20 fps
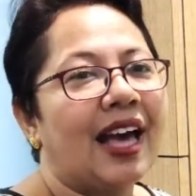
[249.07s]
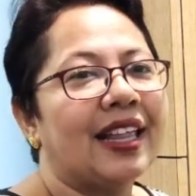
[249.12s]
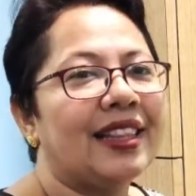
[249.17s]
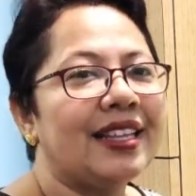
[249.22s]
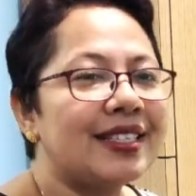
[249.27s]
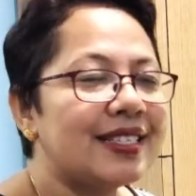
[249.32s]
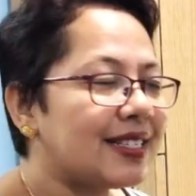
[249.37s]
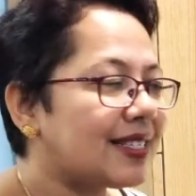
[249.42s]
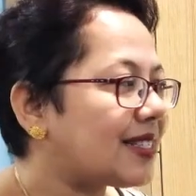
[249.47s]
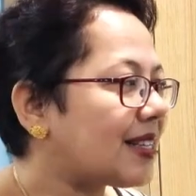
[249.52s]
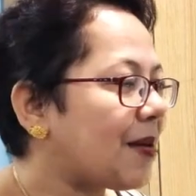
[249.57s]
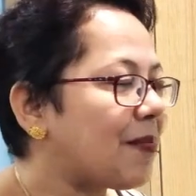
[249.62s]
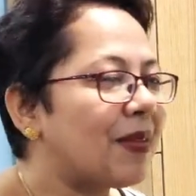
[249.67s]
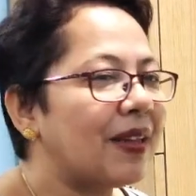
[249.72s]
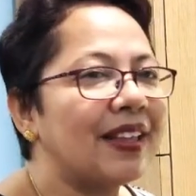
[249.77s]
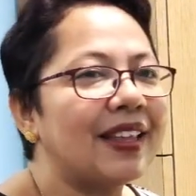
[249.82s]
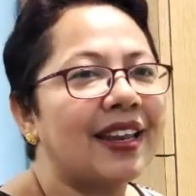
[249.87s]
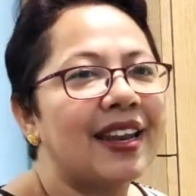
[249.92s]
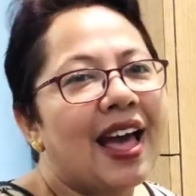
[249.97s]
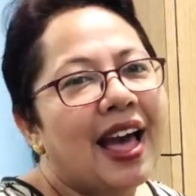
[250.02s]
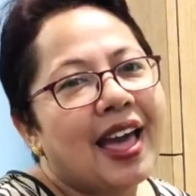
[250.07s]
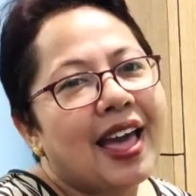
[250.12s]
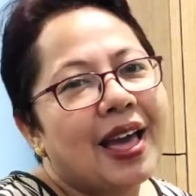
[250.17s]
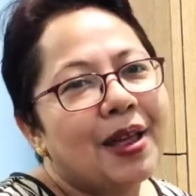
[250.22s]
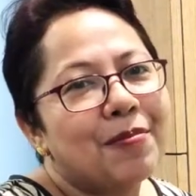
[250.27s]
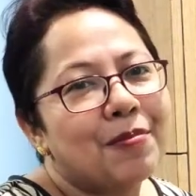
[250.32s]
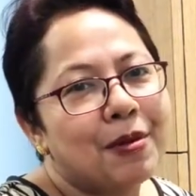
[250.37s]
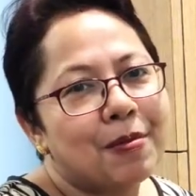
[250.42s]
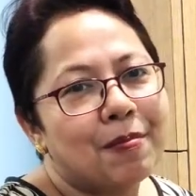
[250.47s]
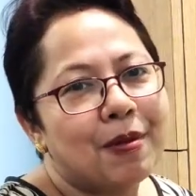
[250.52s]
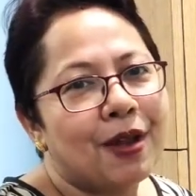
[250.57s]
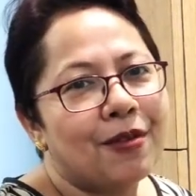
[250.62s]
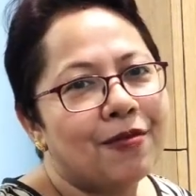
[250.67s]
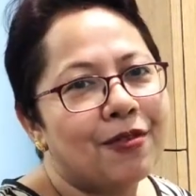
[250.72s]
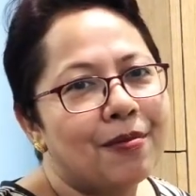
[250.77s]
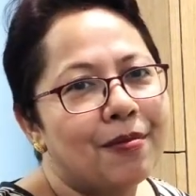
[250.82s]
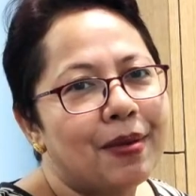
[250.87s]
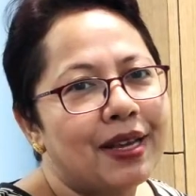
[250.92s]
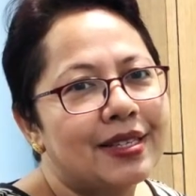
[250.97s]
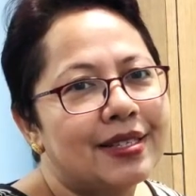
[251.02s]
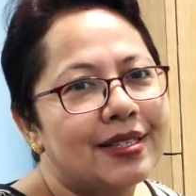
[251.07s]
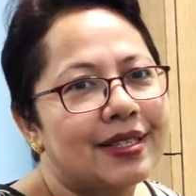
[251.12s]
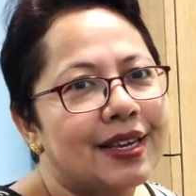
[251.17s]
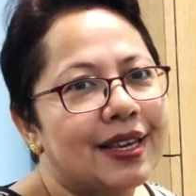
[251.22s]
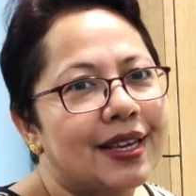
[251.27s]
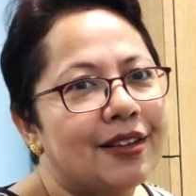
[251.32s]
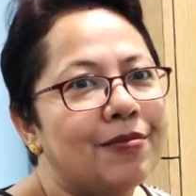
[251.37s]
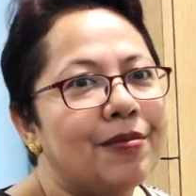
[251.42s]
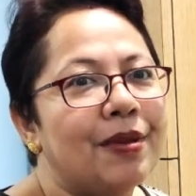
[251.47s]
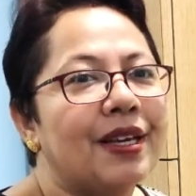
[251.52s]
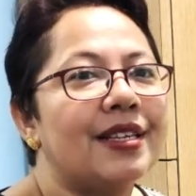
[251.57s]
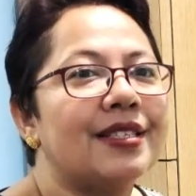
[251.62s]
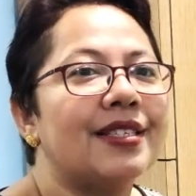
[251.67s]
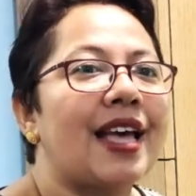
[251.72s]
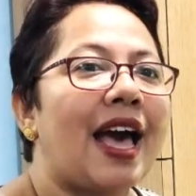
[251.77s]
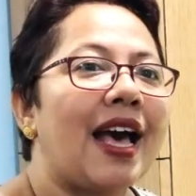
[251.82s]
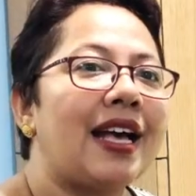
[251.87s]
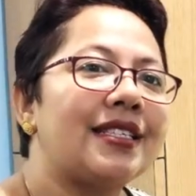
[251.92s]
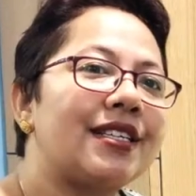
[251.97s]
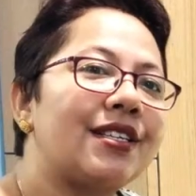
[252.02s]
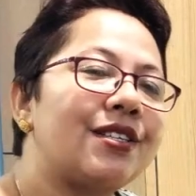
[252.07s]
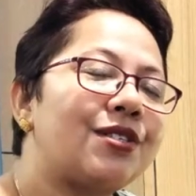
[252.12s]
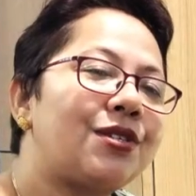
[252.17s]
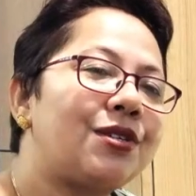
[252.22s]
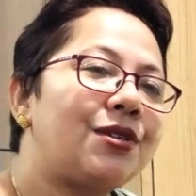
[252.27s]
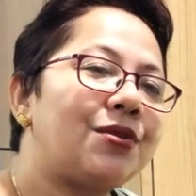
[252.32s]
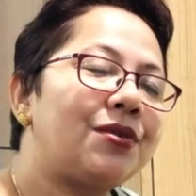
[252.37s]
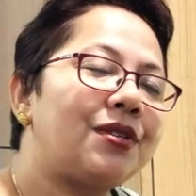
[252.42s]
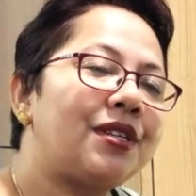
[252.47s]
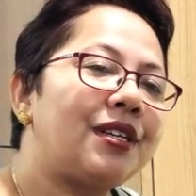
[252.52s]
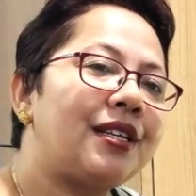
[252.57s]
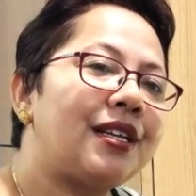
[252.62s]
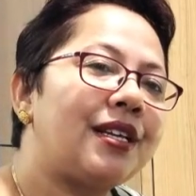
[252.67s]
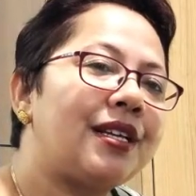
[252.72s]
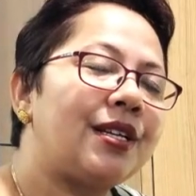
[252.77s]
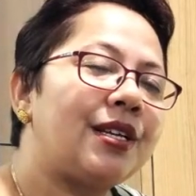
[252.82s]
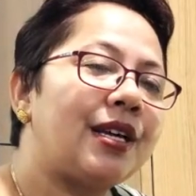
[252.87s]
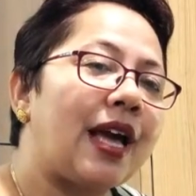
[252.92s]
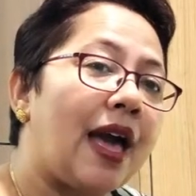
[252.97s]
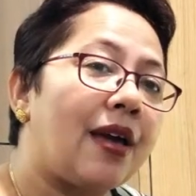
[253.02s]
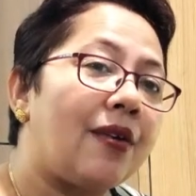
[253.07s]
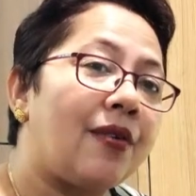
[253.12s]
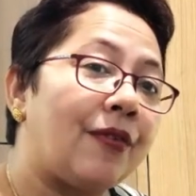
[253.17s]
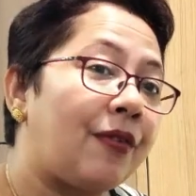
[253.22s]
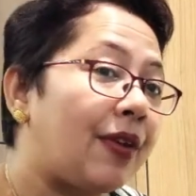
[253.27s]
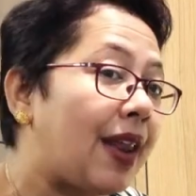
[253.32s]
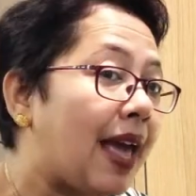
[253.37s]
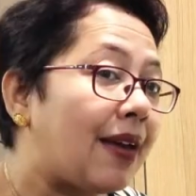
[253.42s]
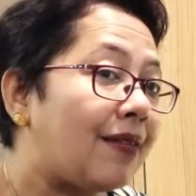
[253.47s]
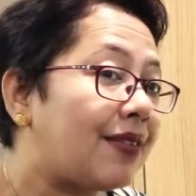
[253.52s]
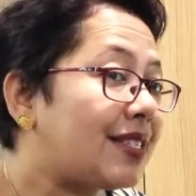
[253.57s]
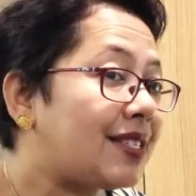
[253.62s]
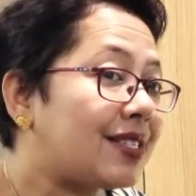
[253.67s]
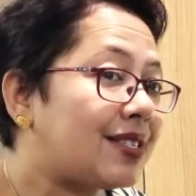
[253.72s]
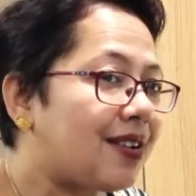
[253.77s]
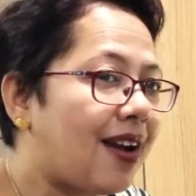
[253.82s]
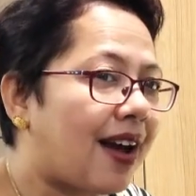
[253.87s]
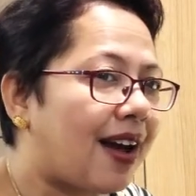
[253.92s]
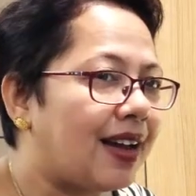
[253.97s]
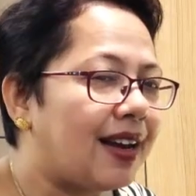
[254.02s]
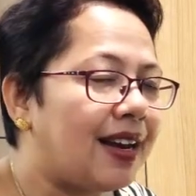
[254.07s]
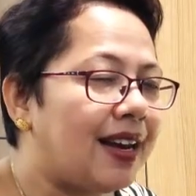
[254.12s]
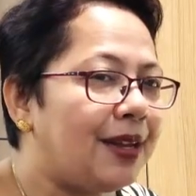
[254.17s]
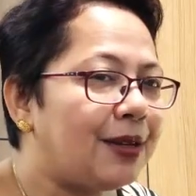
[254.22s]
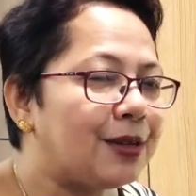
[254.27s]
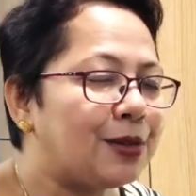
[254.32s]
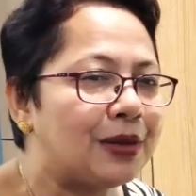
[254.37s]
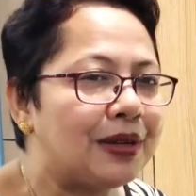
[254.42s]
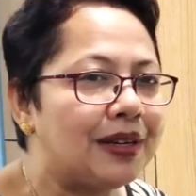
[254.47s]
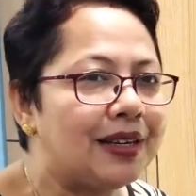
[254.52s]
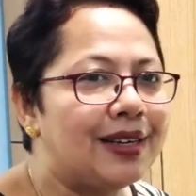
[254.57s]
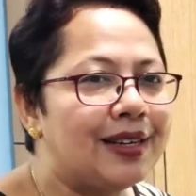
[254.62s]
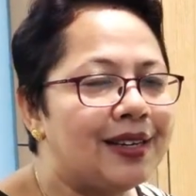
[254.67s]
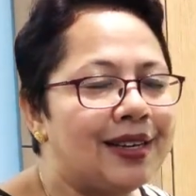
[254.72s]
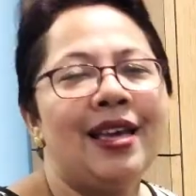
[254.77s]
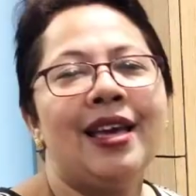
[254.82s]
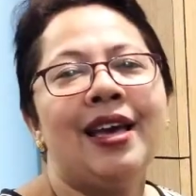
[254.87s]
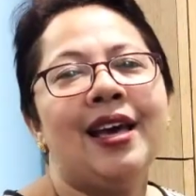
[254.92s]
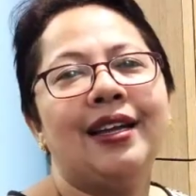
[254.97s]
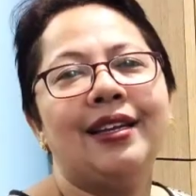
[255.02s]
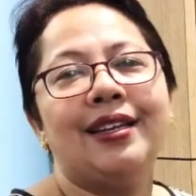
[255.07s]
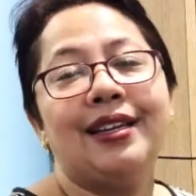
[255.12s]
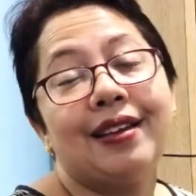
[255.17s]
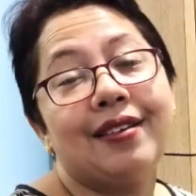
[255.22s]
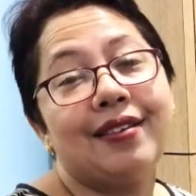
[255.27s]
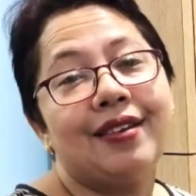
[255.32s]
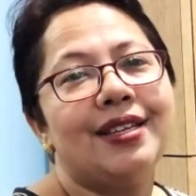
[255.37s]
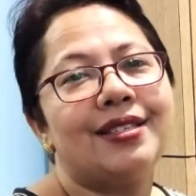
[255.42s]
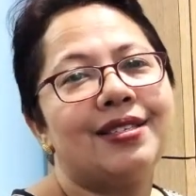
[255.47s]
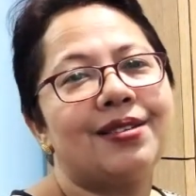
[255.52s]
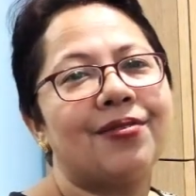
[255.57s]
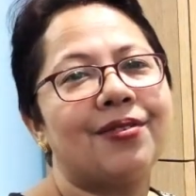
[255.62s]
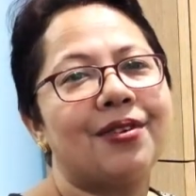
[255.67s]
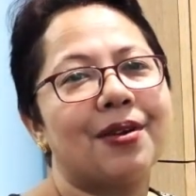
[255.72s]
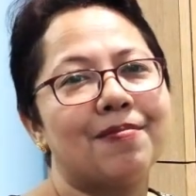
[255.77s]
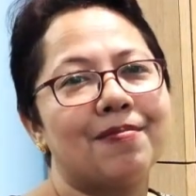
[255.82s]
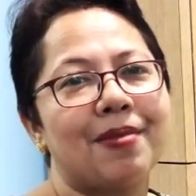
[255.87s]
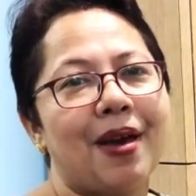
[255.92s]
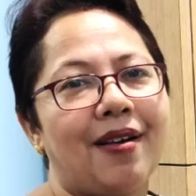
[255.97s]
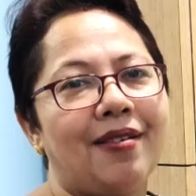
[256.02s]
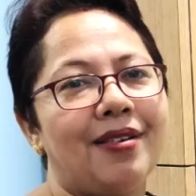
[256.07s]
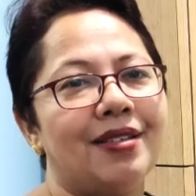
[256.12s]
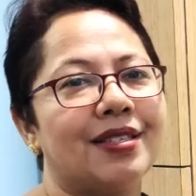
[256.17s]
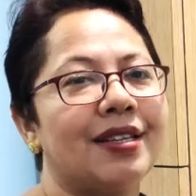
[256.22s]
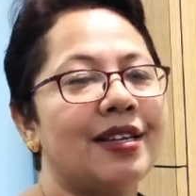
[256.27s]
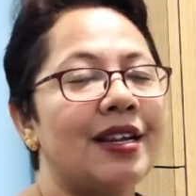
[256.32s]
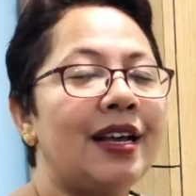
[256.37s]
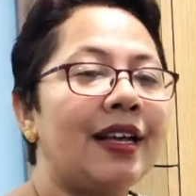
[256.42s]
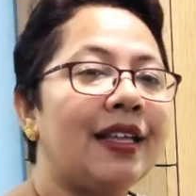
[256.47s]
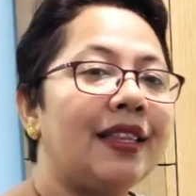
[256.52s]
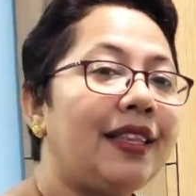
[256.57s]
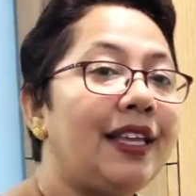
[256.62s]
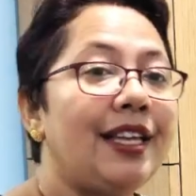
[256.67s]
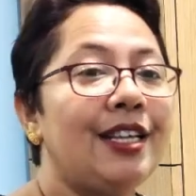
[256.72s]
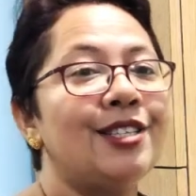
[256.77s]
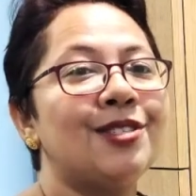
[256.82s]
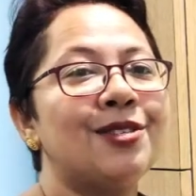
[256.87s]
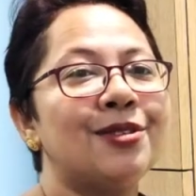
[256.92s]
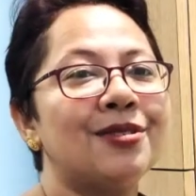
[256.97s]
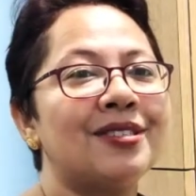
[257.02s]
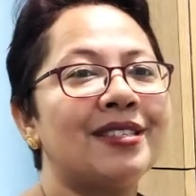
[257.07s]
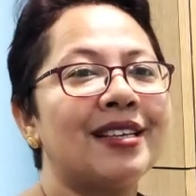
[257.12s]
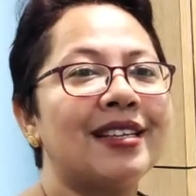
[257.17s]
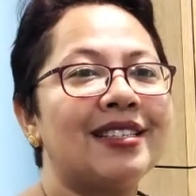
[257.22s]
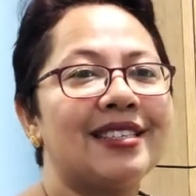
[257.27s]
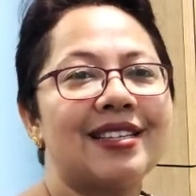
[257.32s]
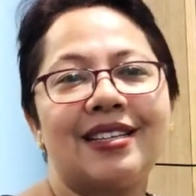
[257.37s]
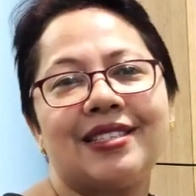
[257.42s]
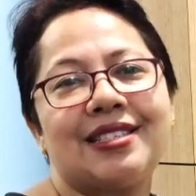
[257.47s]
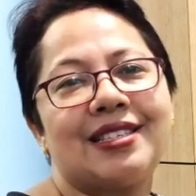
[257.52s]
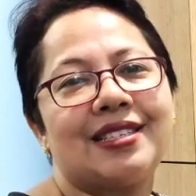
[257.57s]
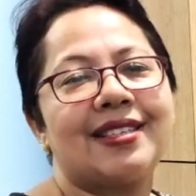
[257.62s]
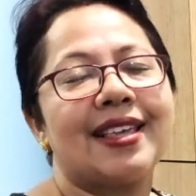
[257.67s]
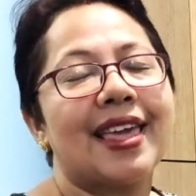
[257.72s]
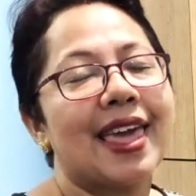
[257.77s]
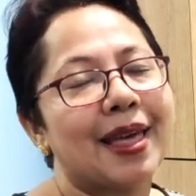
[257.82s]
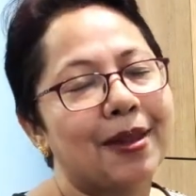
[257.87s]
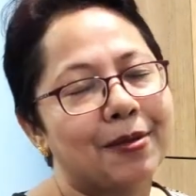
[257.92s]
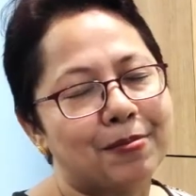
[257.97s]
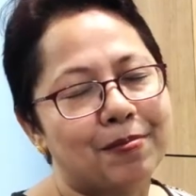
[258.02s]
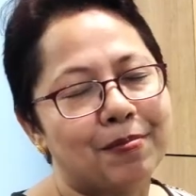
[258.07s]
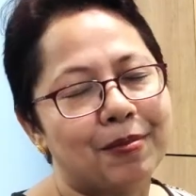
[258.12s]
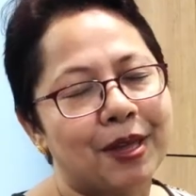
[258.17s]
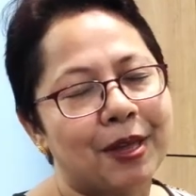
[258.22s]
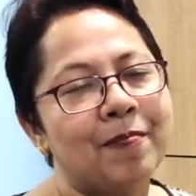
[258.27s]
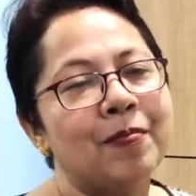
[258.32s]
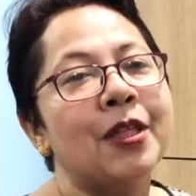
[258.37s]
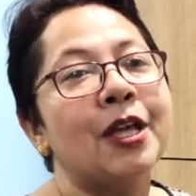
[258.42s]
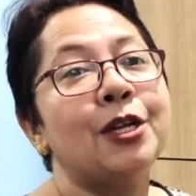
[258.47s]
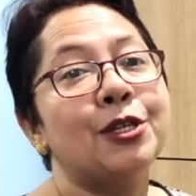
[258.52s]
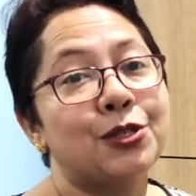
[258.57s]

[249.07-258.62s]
This is something that I had prepared for myself because as a student, when I was struggling to learn degrees of comparison, these two sentences helped me.